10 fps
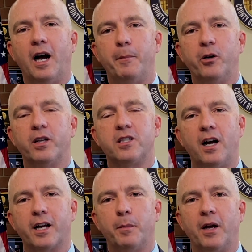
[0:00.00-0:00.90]
I'm here to
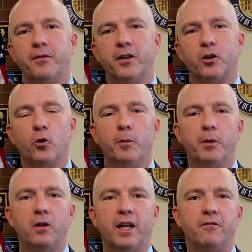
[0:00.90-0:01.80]
talk about the
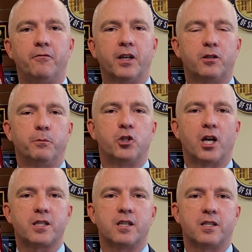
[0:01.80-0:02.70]
criminal and victim
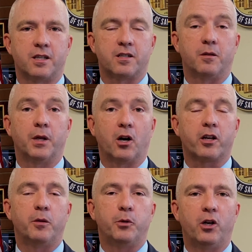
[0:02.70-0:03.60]
justice system in our
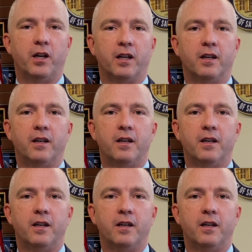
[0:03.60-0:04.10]
community.